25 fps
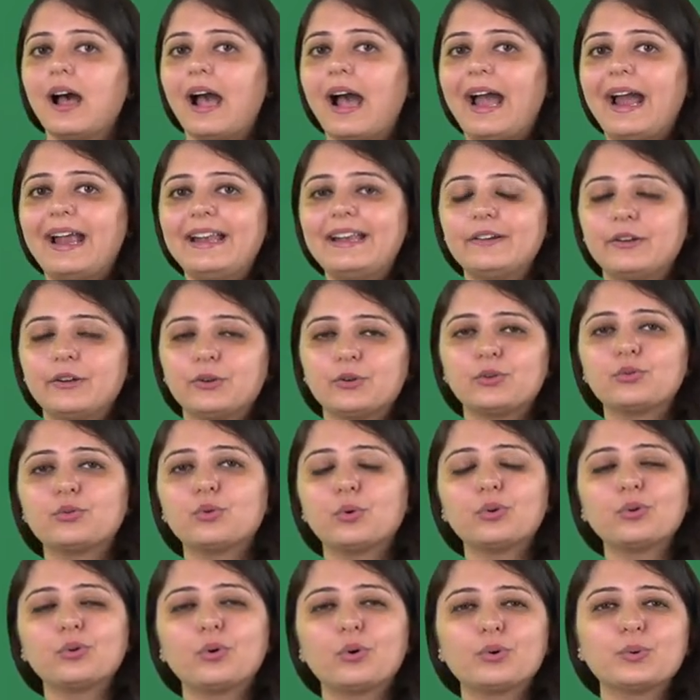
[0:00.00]
And, you know,
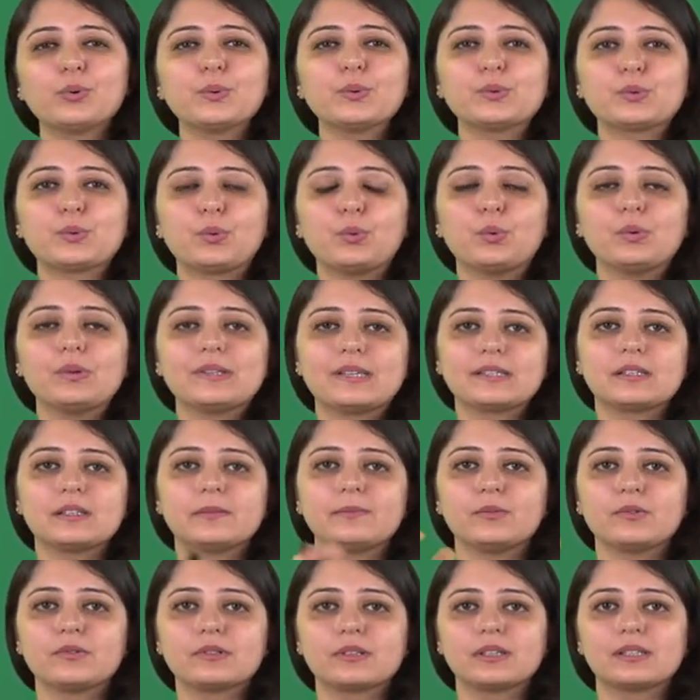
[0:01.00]
don't go to school, say,
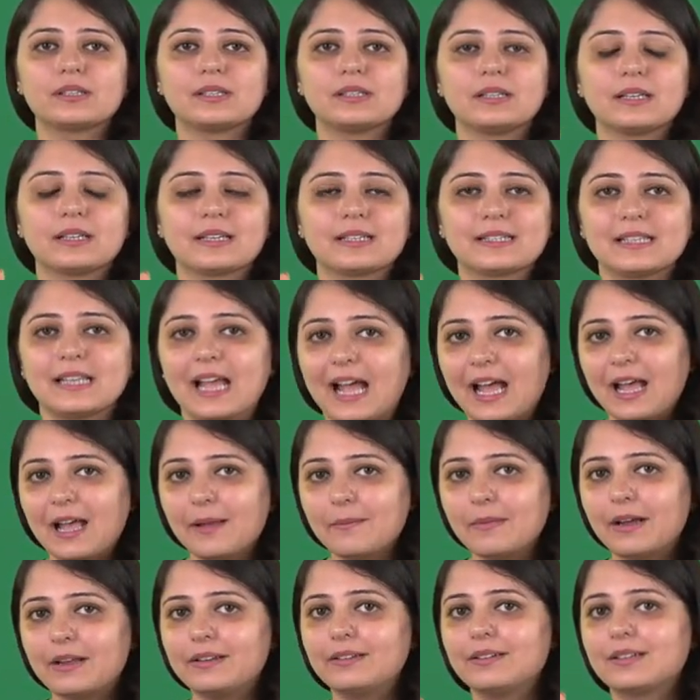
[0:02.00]
suppose it's an
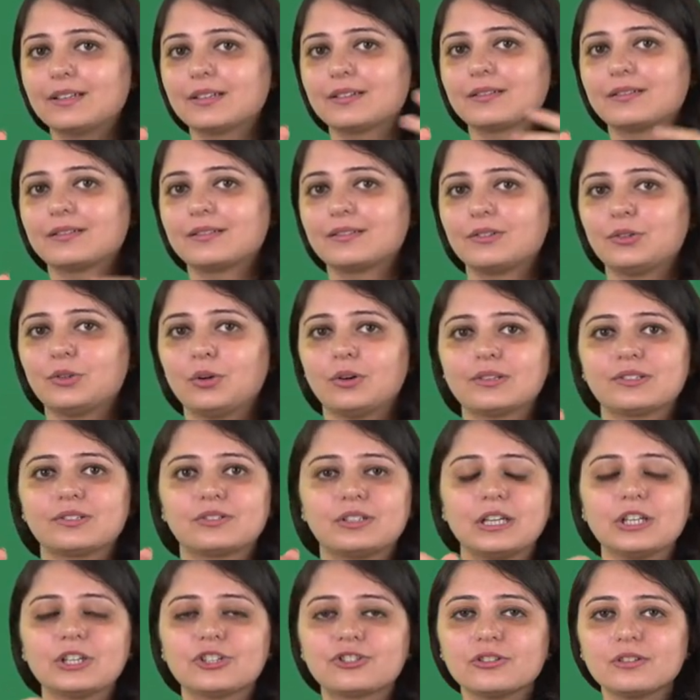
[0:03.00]
exam and your
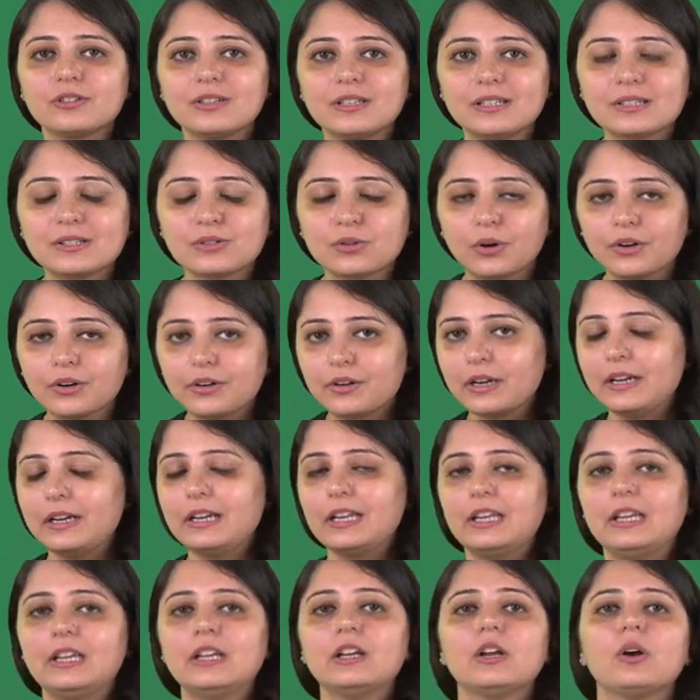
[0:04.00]
stationery is not
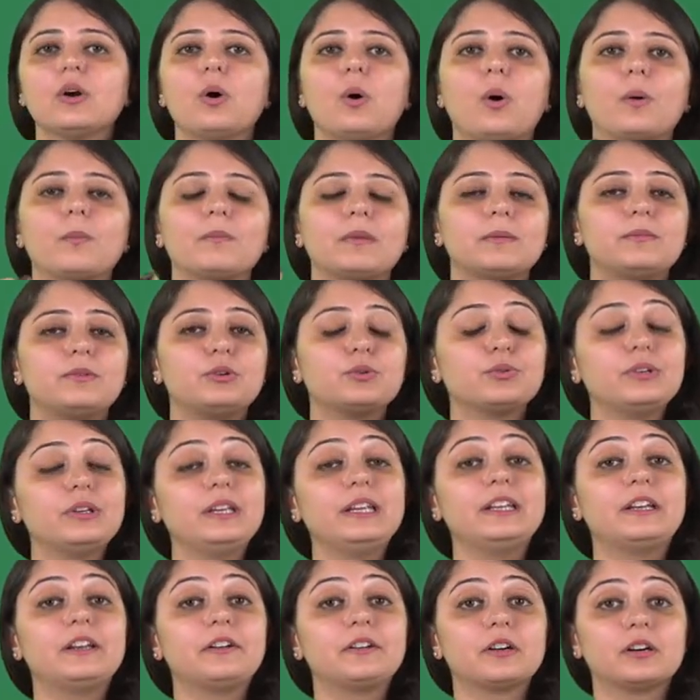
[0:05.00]
ready, or maybe you
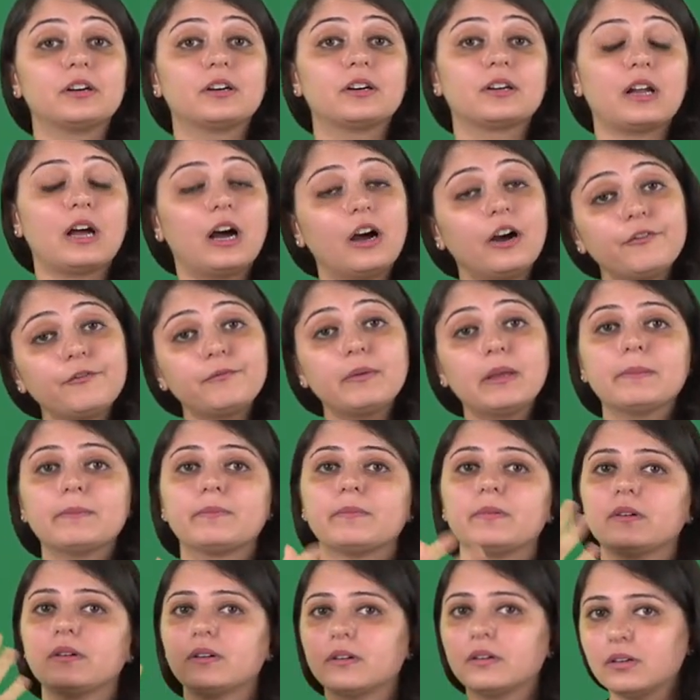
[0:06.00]
needed a graph
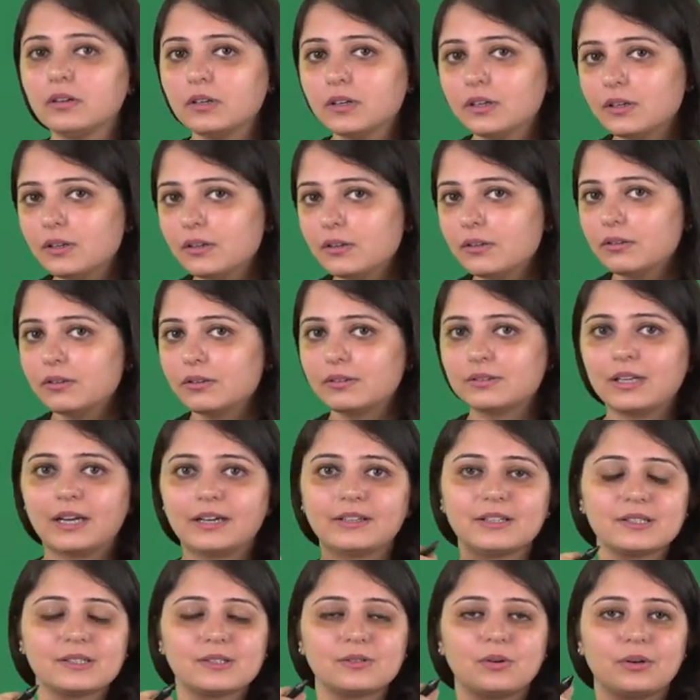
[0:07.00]
paper
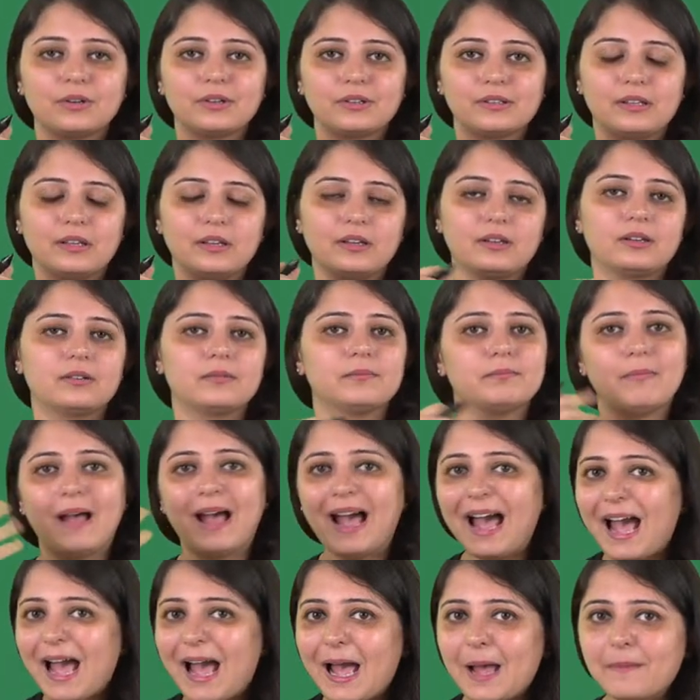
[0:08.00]
that is not there,
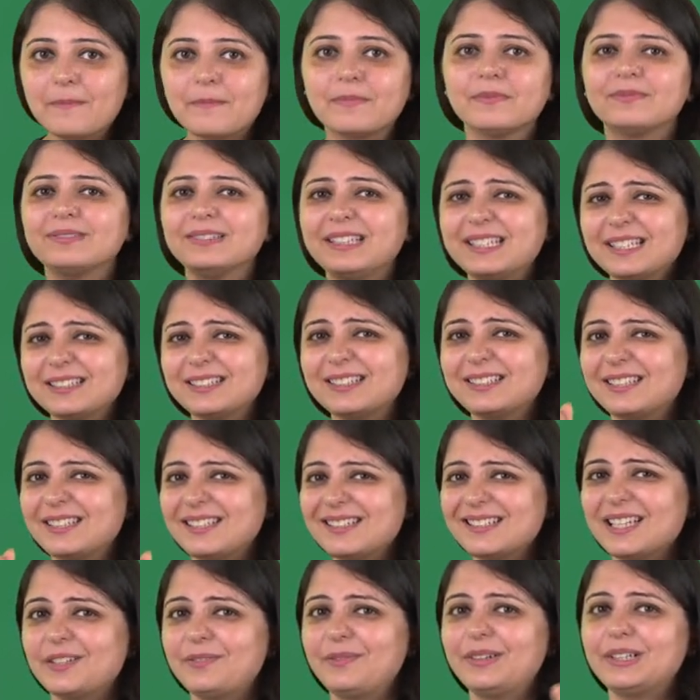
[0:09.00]
map. These are the
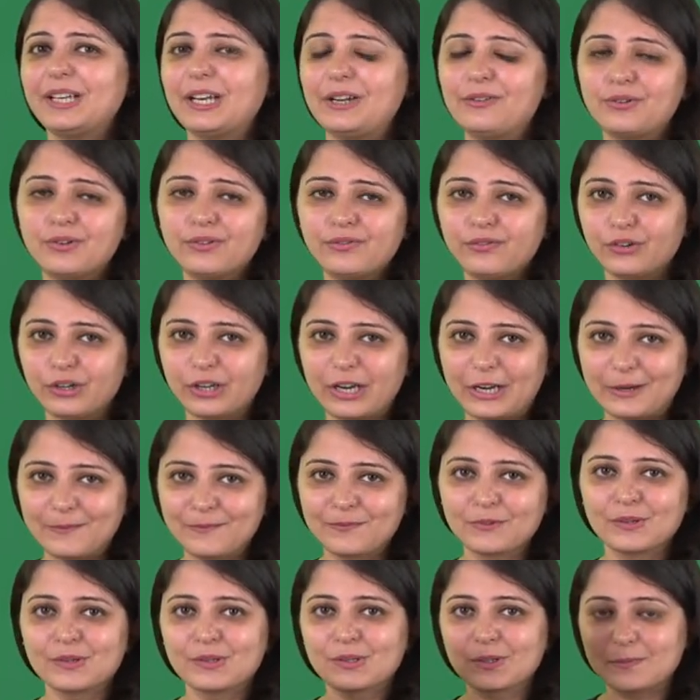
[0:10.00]
things that we tend to forget.
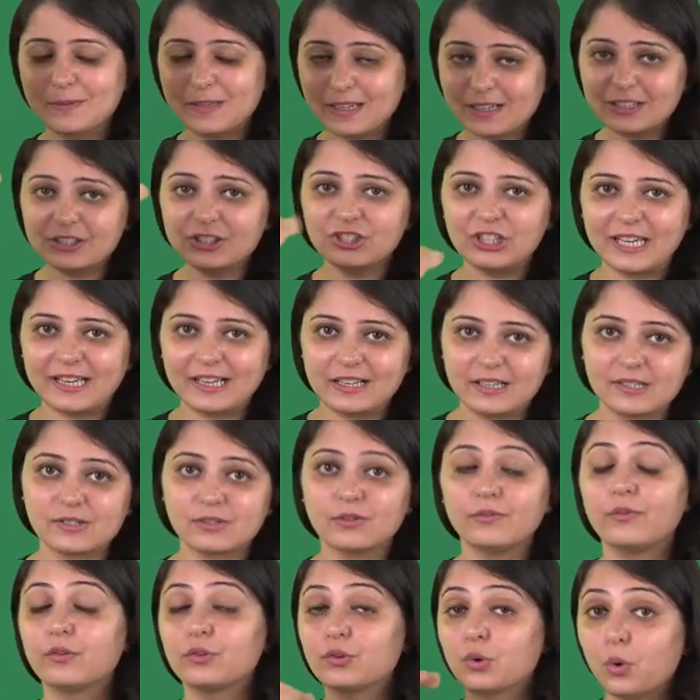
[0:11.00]
So make a
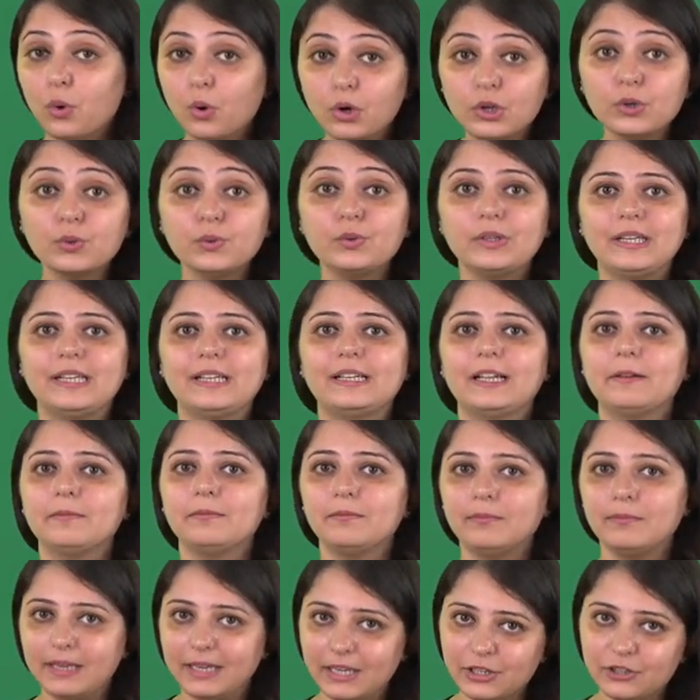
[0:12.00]
checklist of what all you need
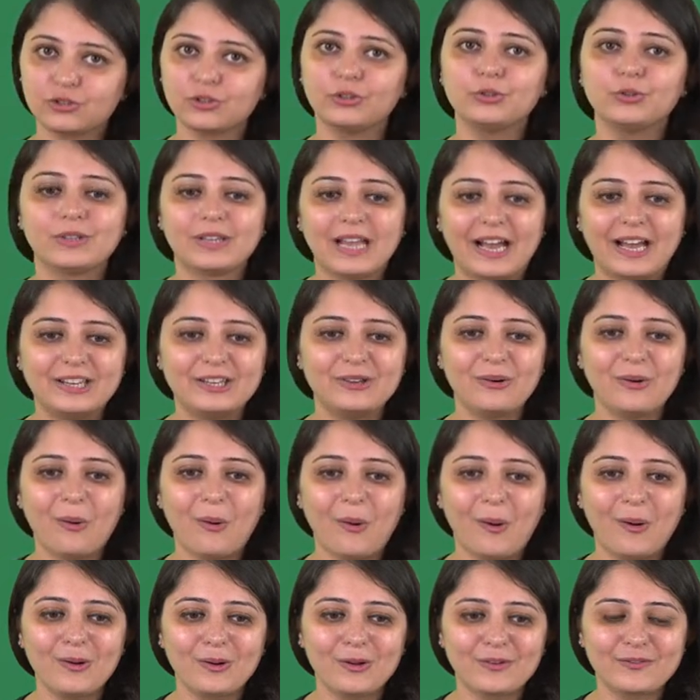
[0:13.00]
and make sure you carry
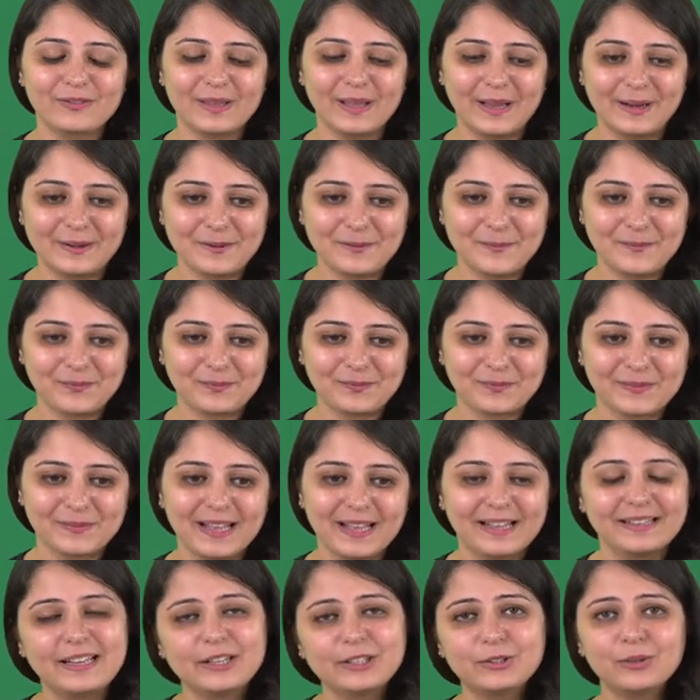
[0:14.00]
all of that.
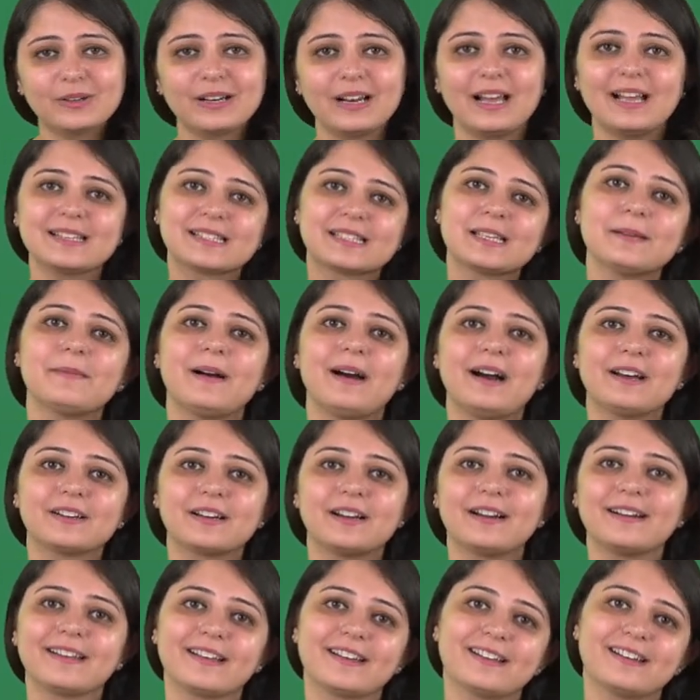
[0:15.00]
Nahi to class ke bahar
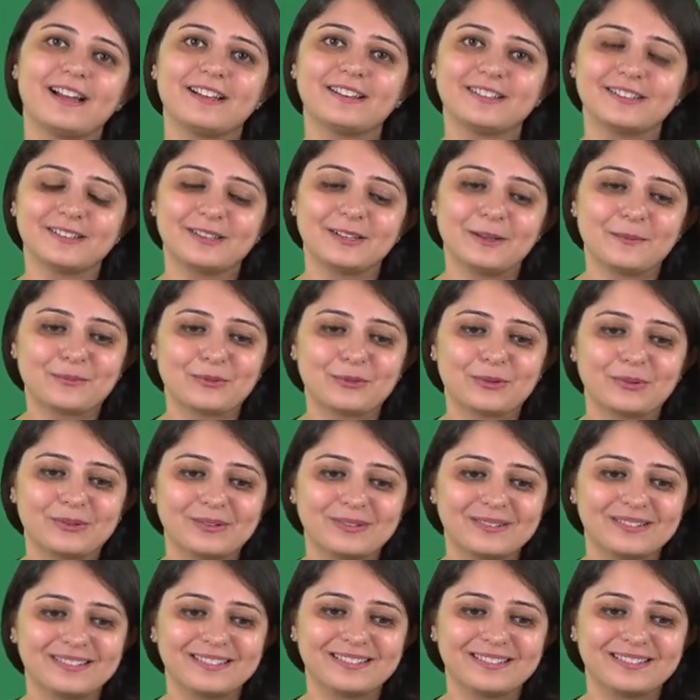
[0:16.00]
khade kara dete ab to.